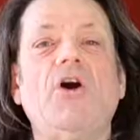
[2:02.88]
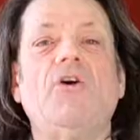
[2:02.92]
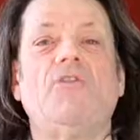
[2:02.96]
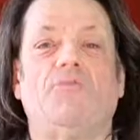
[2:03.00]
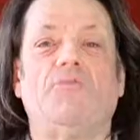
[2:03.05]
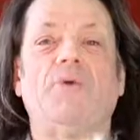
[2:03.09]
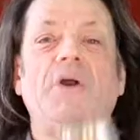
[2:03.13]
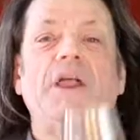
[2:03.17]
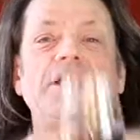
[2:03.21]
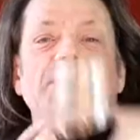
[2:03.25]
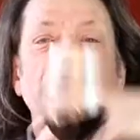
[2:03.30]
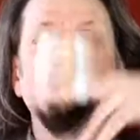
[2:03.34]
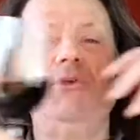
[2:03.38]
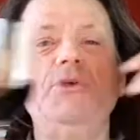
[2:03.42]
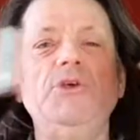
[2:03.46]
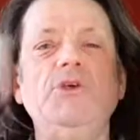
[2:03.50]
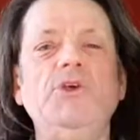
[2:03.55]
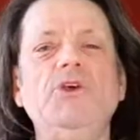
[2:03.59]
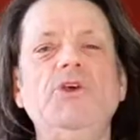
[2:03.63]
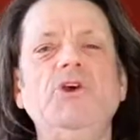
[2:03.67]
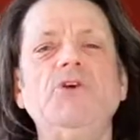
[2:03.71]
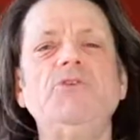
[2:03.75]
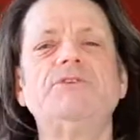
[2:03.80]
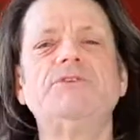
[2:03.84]
of, but it's
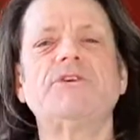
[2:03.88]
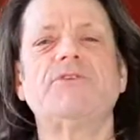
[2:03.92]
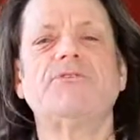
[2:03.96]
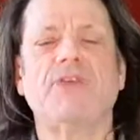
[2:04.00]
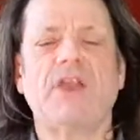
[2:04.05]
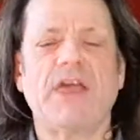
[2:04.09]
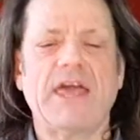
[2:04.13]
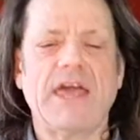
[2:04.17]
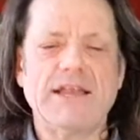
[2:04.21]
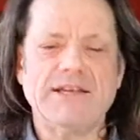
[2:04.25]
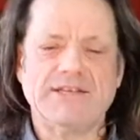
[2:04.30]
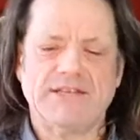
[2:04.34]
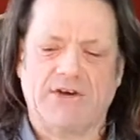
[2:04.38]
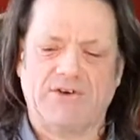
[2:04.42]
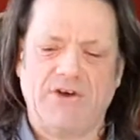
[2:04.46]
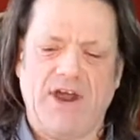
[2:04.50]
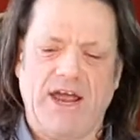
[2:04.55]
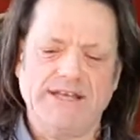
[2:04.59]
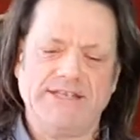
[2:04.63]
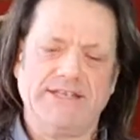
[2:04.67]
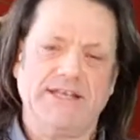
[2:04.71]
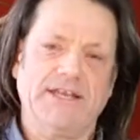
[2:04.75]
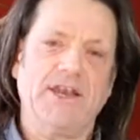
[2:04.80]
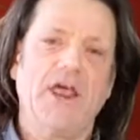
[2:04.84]
beautifully
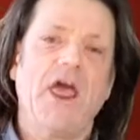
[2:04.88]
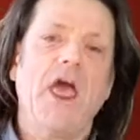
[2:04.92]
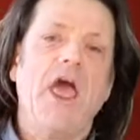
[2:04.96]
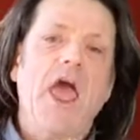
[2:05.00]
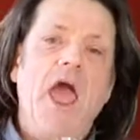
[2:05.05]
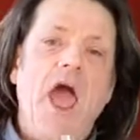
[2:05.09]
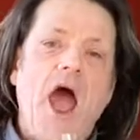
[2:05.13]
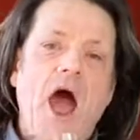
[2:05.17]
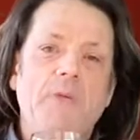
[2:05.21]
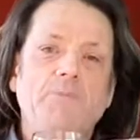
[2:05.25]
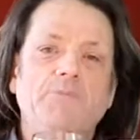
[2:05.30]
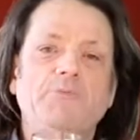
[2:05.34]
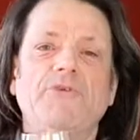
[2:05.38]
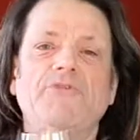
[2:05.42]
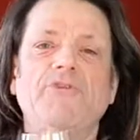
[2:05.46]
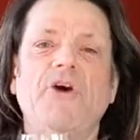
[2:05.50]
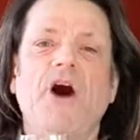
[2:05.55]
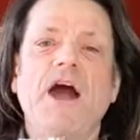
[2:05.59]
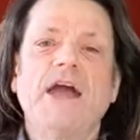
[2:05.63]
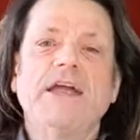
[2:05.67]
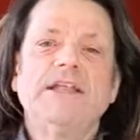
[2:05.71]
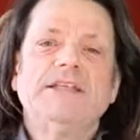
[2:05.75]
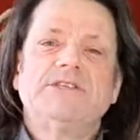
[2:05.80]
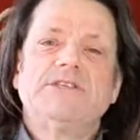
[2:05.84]
integrated and
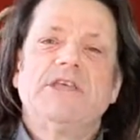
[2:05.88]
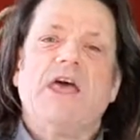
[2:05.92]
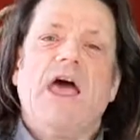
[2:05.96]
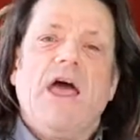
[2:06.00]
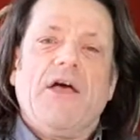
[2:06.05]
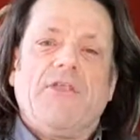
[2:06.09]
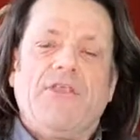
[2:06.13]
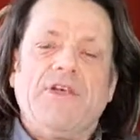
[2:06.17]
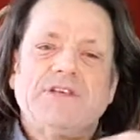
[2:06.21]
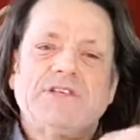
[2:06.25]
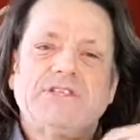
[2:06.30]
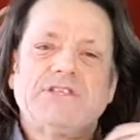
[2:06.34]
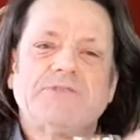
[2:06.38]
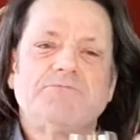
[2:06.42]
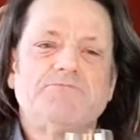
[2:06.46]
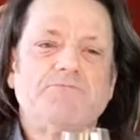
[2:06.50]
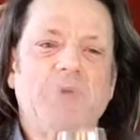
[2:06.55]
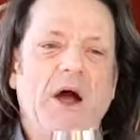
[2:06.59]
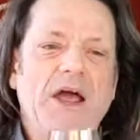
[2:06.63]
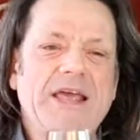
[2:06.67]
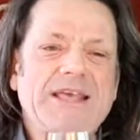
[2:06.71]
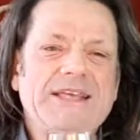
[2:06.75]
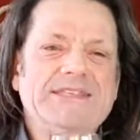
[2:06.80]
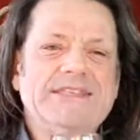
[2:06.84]
provides the
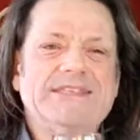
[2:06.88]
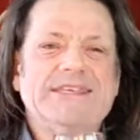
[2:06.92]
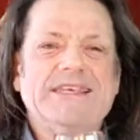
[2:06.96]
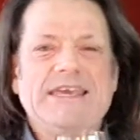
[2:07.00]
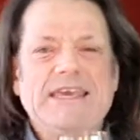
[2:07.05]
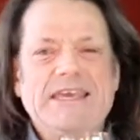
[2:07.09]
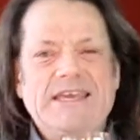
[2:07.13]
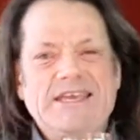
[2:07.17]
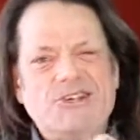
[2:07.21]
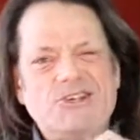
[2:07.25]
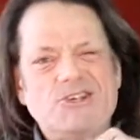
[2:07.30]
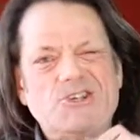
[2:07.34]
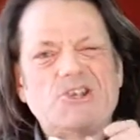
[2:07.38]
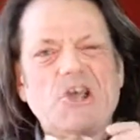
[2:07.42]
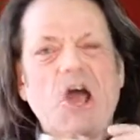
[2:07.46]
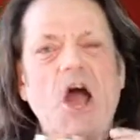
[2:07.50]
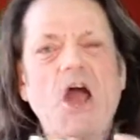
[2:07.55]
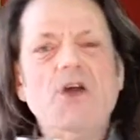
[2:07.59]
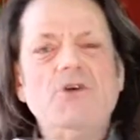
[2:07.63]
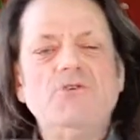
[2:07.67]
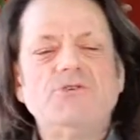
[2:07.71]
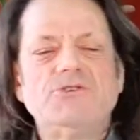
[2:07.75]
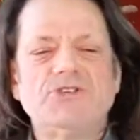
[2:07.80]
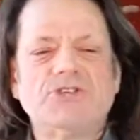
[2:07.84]
spicy,
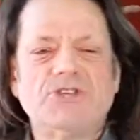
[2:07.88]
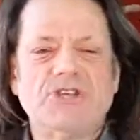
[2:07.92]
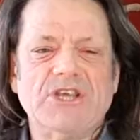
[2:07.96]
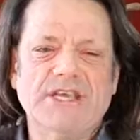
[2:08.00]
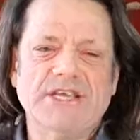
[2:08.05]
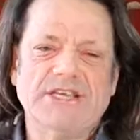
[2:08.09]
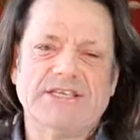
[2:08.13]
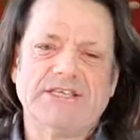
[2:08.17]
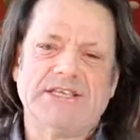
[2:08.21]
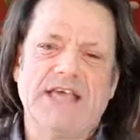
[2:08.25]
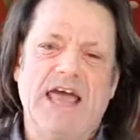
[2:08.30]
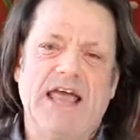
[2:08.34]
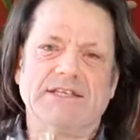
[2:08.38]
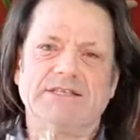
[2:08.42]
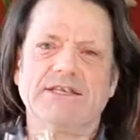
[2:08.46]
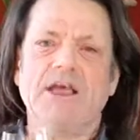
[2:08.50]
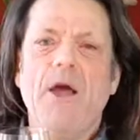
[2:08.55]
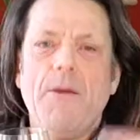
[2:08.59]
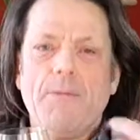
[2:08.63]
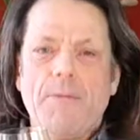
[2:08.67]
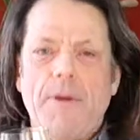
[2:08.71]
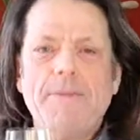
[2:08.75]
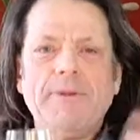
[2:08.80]
toasty sense,